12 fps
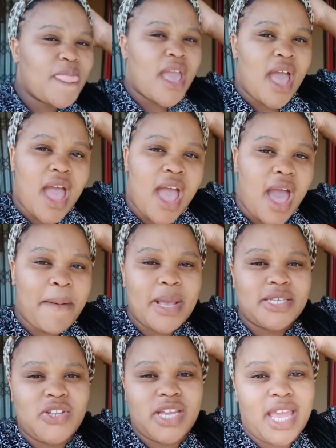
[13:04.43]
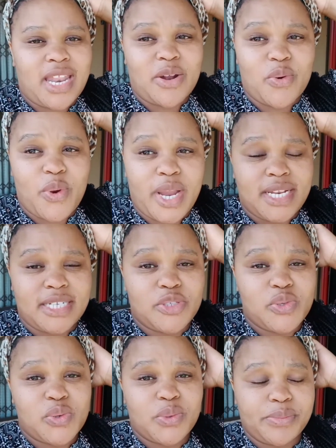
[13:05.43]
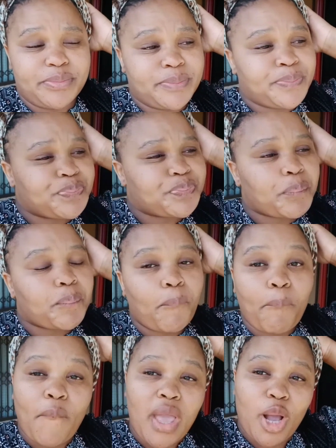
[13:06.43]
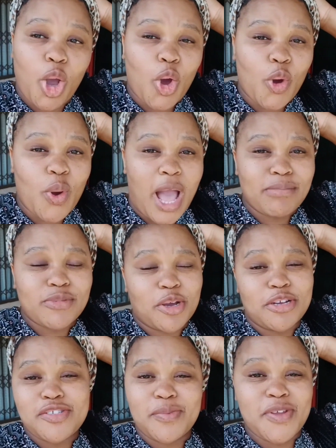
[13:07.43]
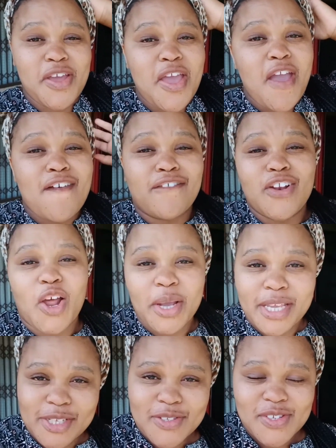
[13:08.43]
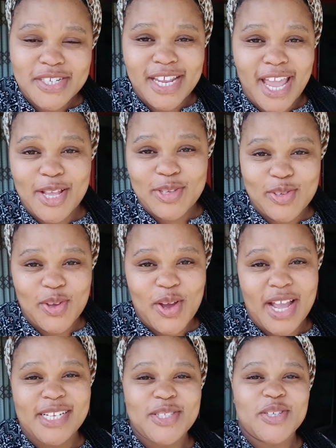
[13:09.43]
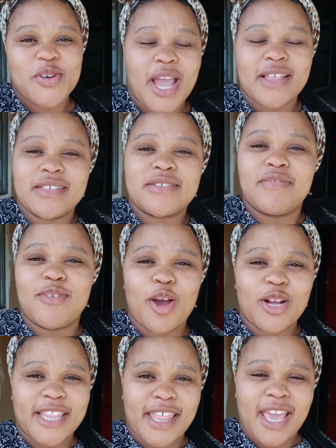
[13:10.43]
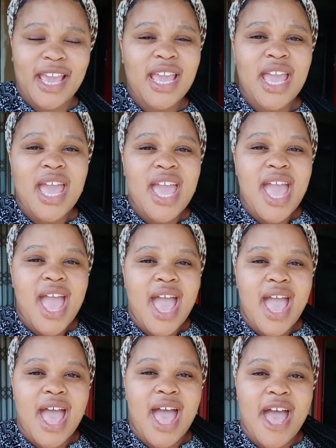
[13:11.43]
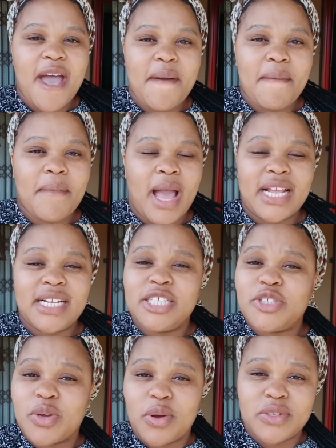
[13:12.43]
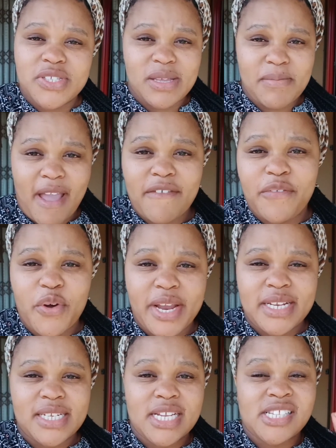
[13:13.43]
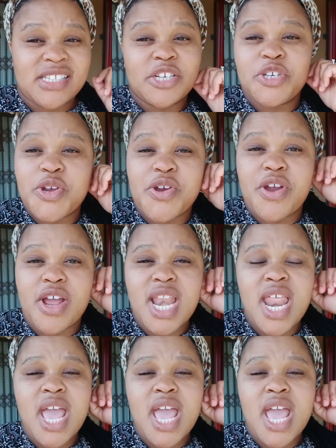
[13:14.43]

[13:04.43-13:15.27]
I'm actually getting ready to go. I'm going to be vlogging today, so I need to try this vlog thing. I need to go see my friend in Centurion.